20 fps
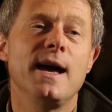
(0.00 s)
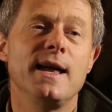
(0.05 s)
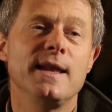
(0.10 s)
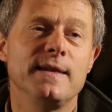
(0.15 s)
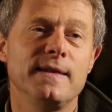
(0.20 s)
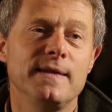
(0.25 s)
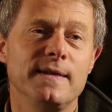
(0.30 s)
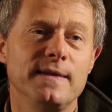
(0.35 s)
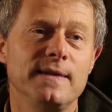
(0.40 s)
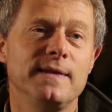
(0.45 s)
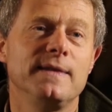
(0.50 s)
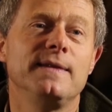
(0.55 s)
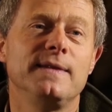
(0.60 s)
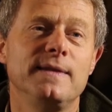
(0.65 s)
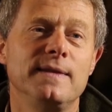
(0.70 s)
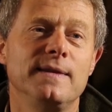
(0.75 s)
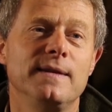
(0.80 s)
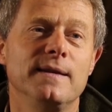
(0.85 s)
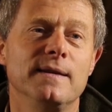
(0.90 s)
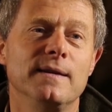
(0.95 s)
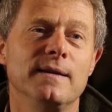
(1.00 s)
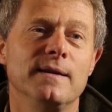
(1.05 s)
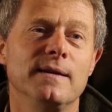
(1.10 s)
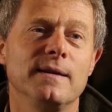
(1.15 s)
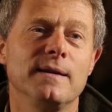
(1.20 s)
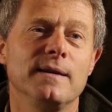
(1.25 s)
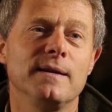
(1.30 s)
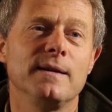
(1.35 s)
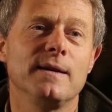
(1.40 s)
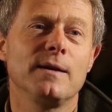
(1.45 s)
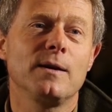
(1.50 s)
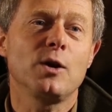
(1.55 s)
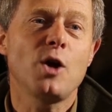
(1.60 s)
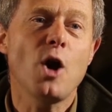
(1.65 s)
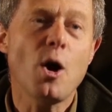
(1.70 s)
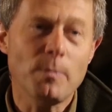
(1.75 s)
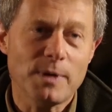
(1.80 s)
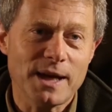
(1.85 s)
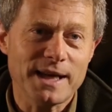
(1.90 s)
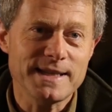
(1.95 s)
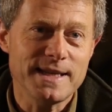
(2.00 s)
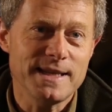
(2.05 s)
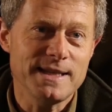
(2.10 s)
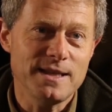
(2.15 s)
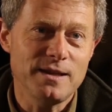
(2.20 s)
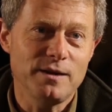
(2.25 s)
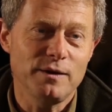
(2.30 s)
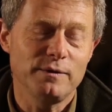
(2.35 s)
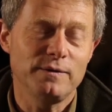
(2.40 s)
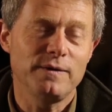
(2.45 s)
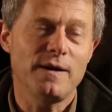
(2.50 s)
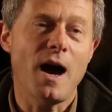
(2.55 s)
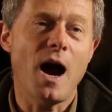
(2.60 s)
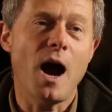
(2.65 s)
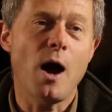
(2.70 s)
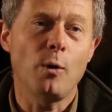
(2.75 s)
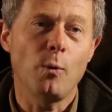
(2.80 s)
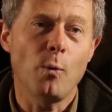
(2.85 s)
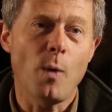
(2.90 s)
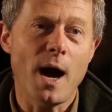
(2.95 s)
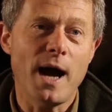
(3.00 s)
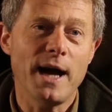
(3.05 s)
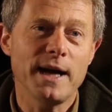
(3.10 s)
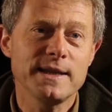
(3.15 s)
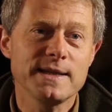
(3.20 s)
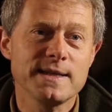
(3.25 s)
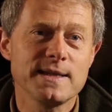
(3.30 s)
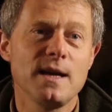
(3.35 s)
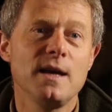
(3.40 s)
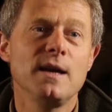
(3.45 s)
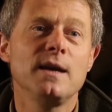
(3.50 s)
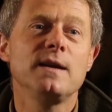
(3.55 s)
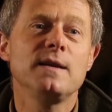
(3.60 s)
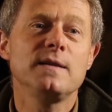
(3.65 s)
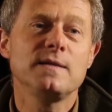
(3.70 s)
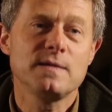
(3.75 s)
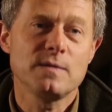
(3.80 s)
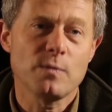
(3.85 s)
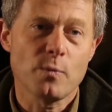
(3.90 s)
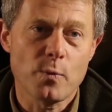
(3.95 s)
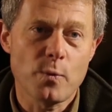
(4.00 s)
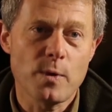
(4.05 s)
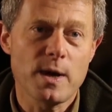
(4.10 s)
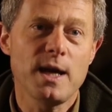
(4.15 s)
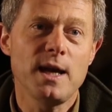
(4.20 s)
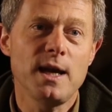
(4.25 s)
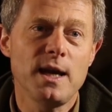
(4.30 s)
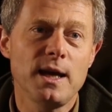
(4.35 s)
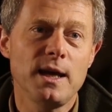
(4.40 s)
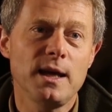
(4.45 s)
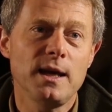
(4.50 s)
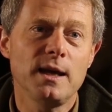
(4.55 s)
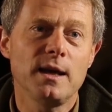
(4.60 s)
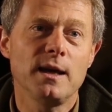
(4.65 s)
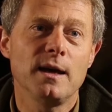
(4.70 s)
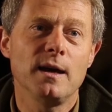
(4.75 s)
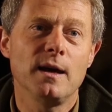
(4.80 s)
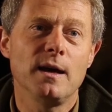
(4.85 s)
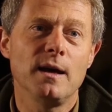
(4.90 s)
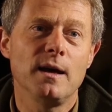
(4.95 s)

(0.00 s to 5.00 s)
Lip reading: and the complexity of our wines is really